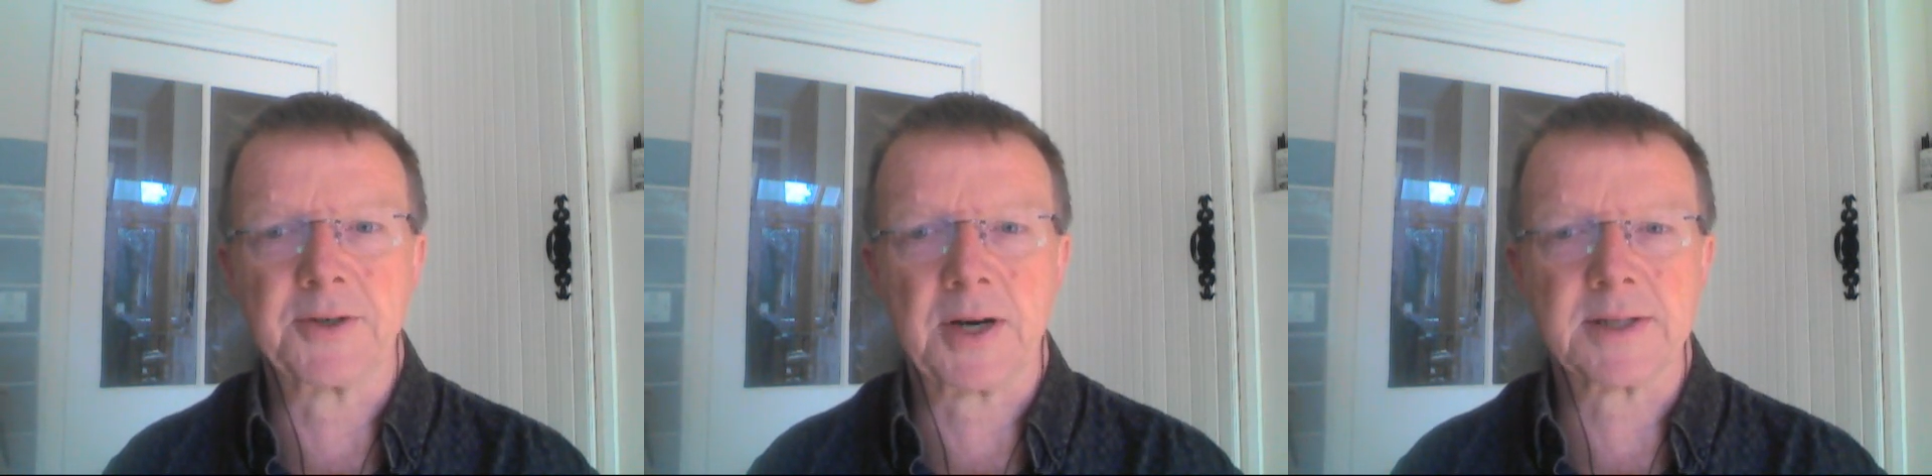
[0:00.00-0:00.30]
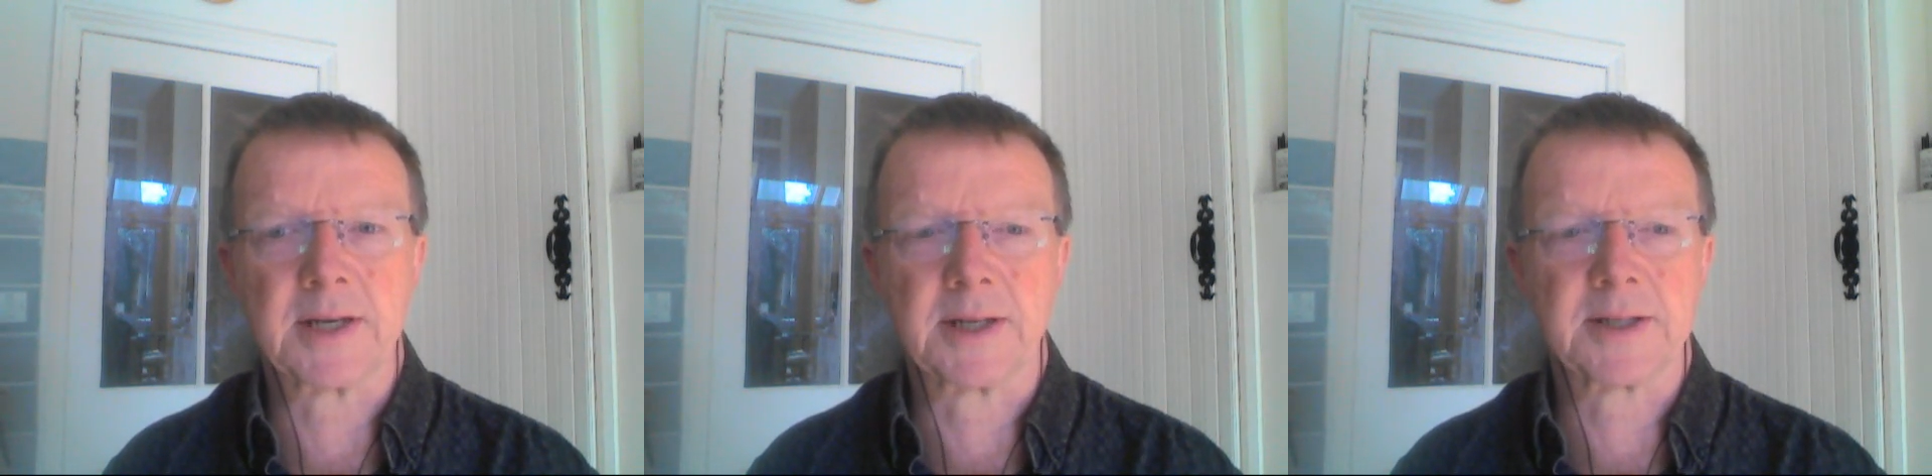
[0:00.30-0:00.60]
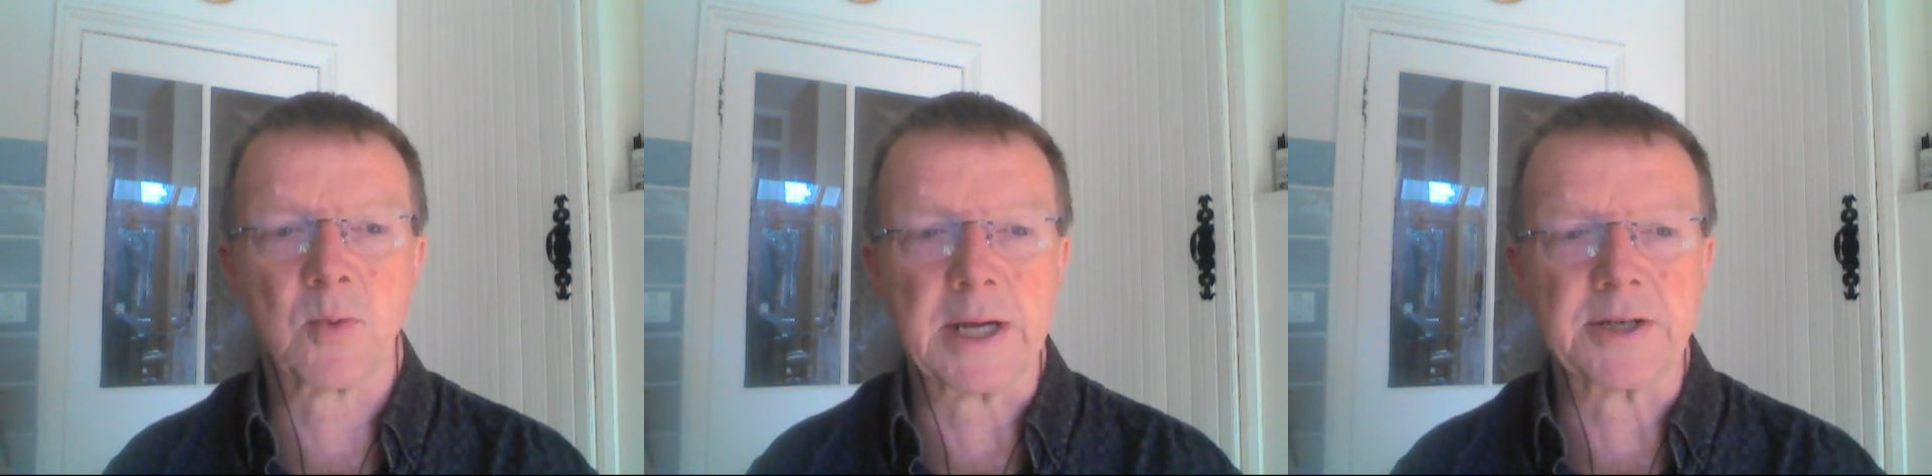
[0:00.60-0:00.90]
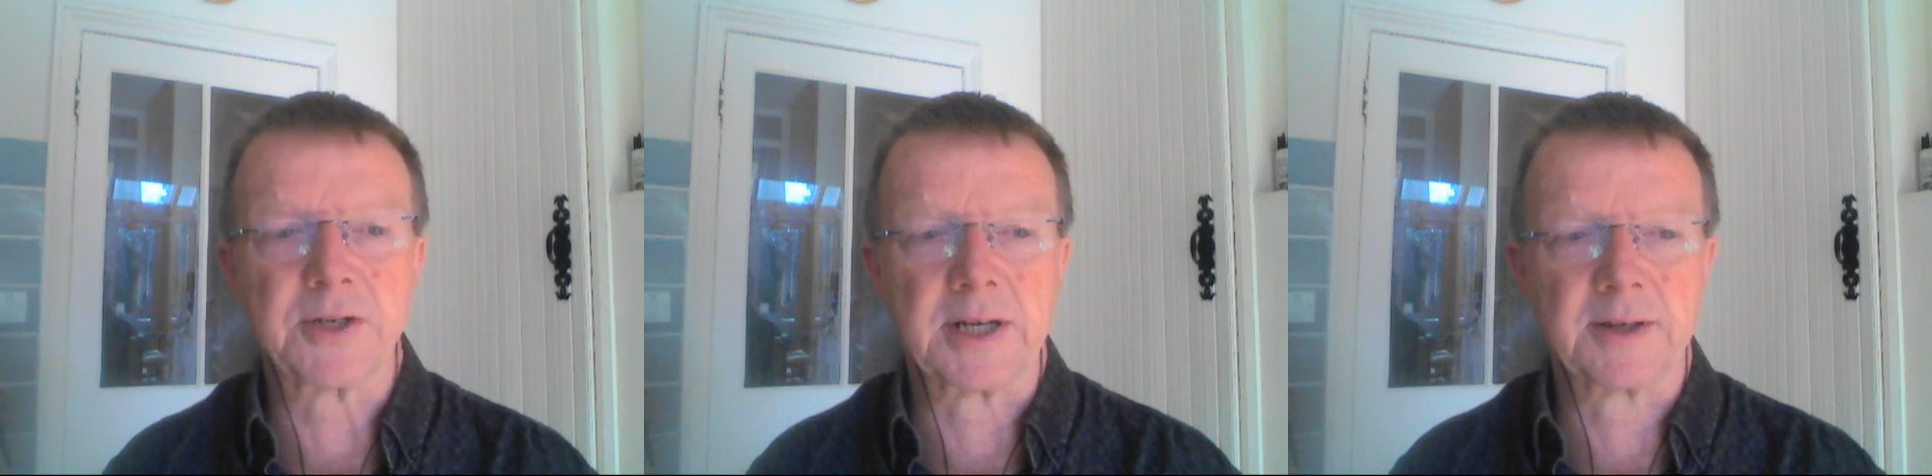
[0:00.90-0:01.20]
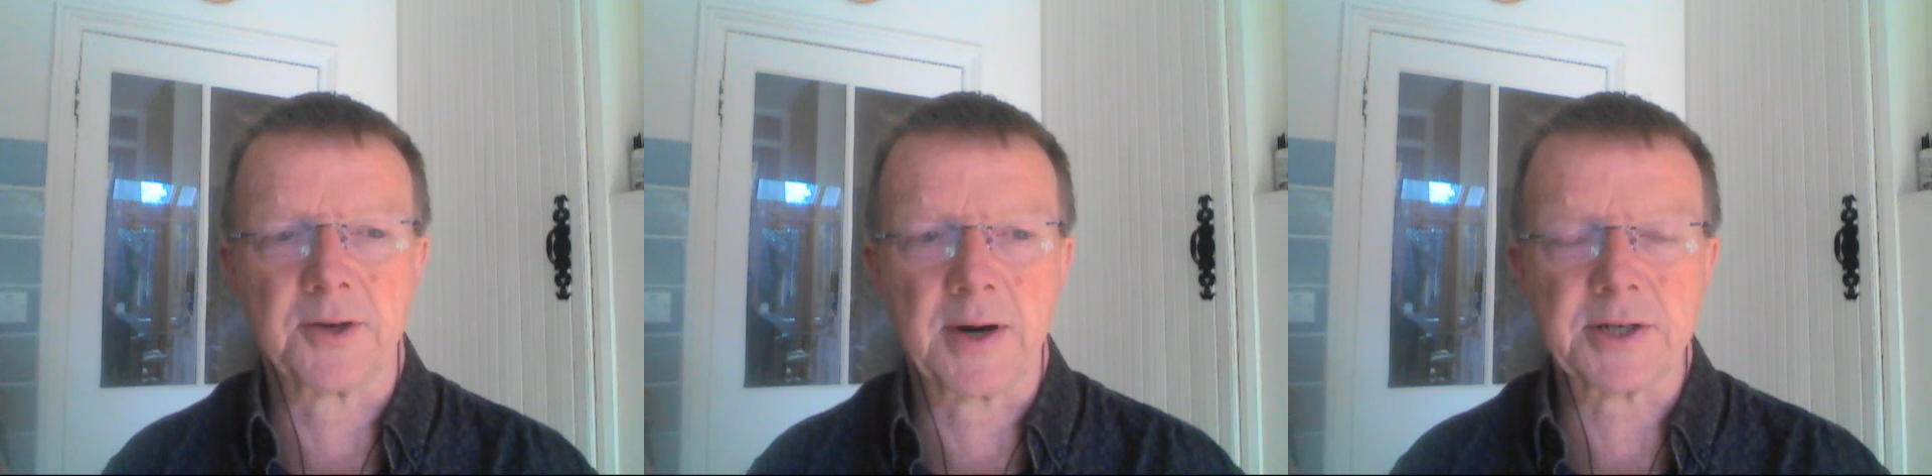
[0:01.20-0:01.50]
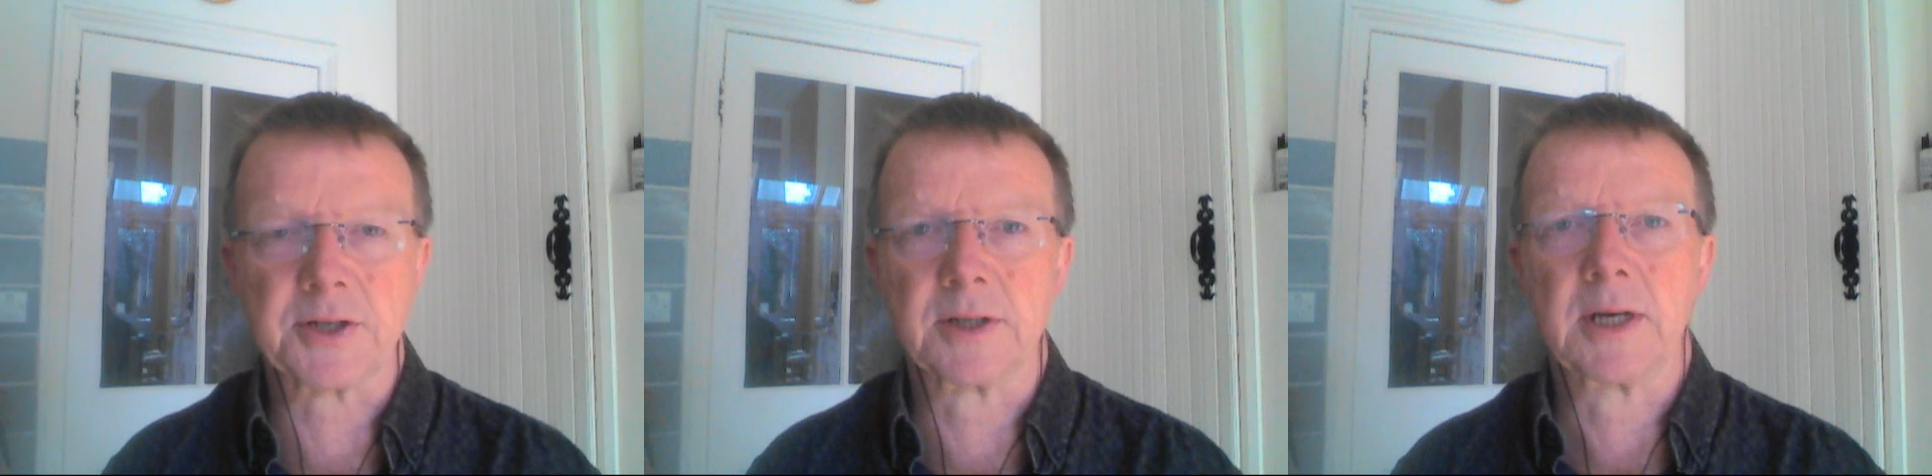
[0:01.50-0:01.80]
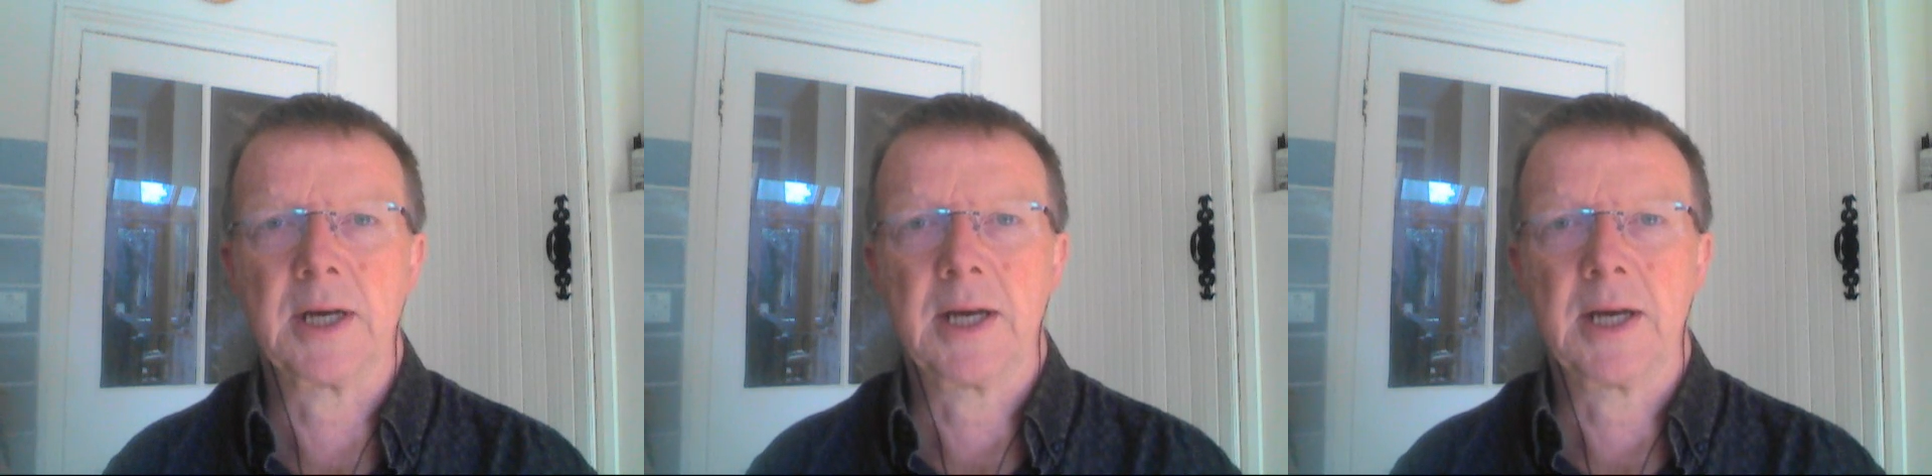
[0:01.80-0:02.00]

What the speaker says: interesting switch in direction.